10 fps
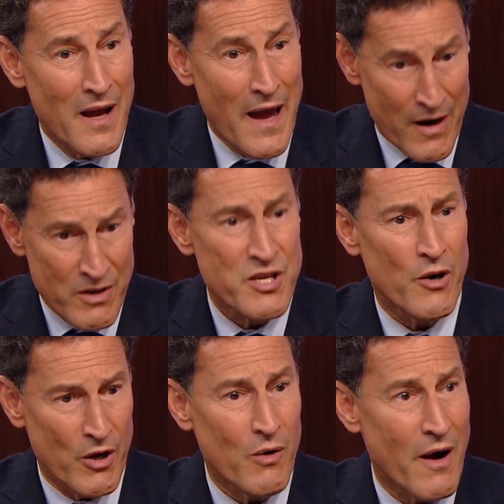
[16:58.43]
And
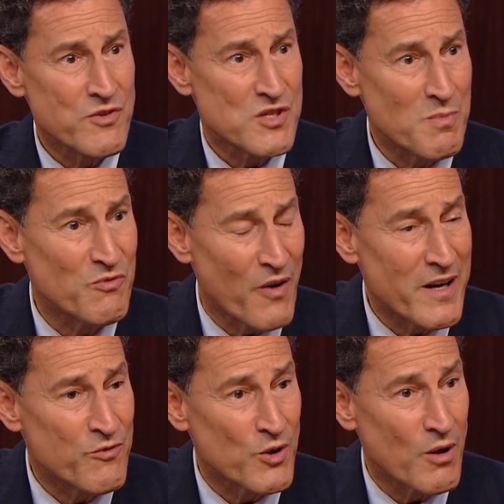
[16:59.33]
Ontario obviously been
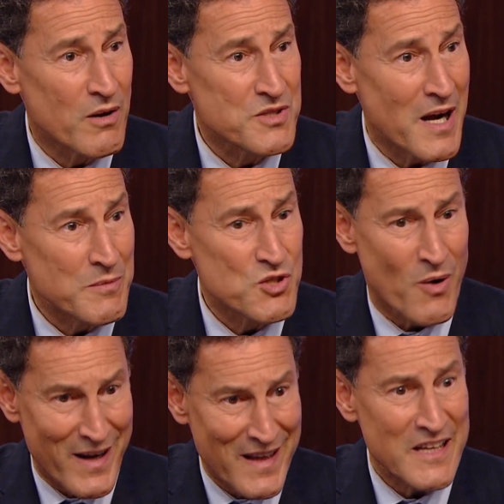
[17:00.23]
fighting for a long time to try
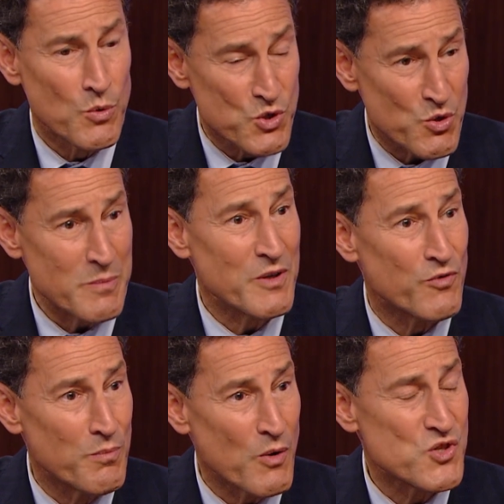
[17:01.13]
to get equal treatment for both